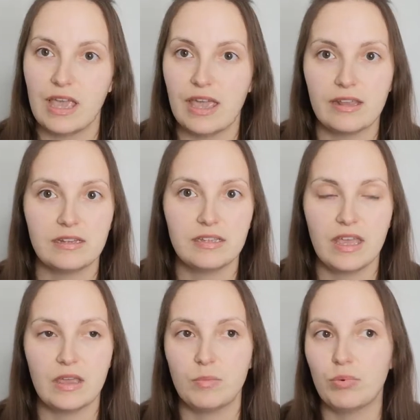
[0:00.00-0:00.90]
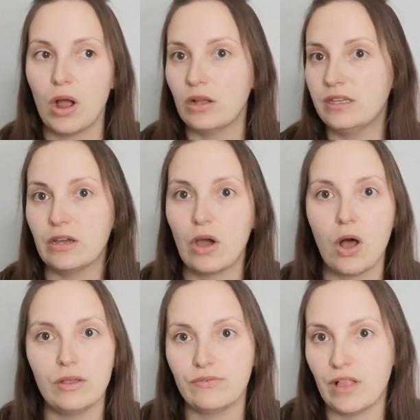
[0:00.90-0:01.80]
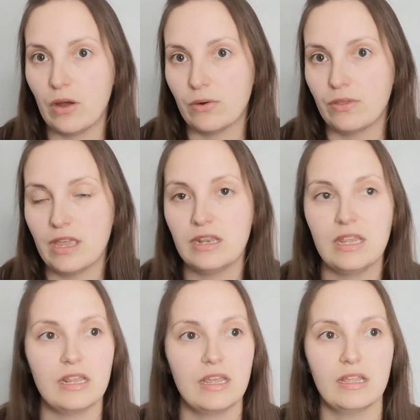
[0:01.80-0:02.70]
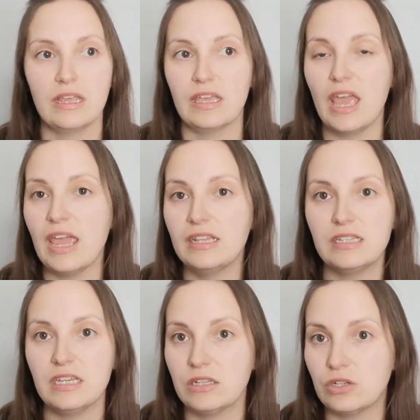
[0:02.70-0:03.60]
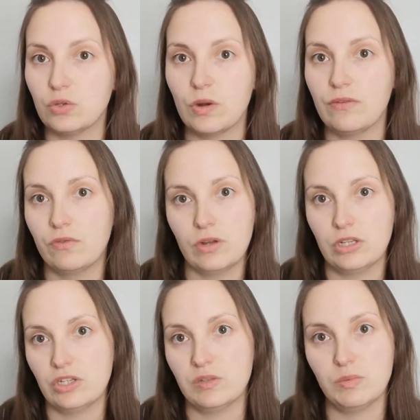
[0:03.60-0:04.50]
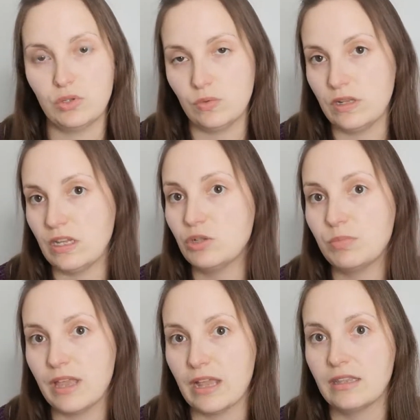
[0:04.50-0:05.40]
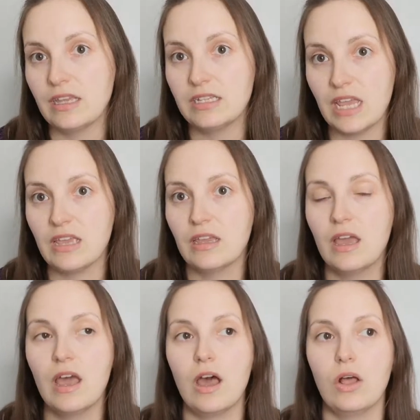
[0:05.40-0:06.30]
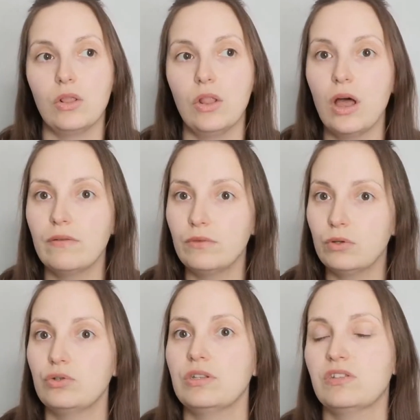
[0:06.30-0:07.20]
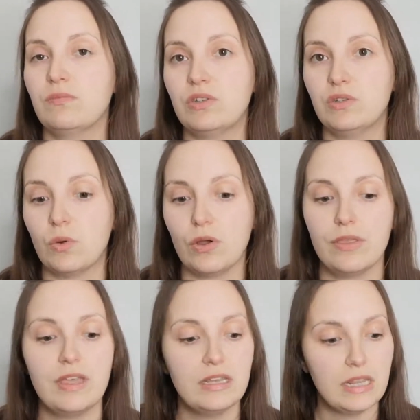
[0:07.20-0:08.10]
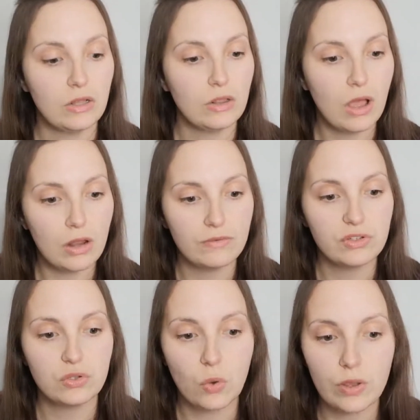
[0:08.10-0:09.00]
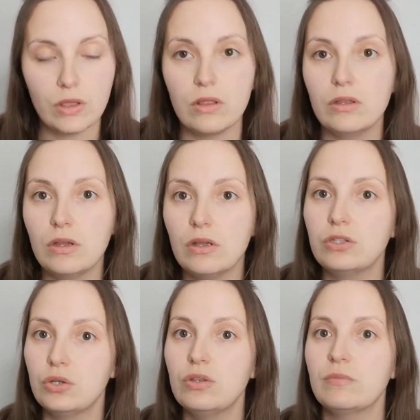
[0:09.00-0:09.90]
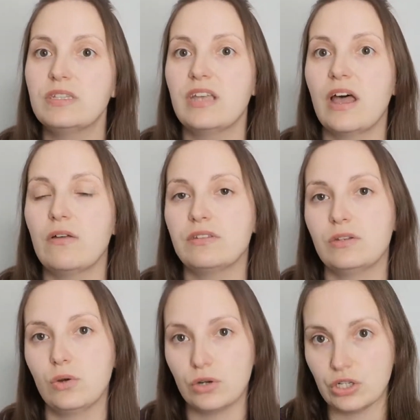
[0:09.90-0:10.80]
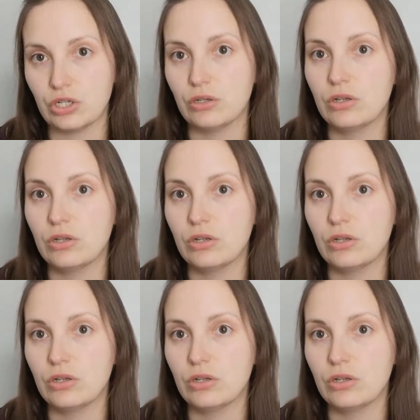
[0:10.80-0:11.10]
and like broccoli and cauliflower, they need like 18 to 24 inches between each plant. They take a lot of nutrients from the soil and they need a lot of soil to themselves in order to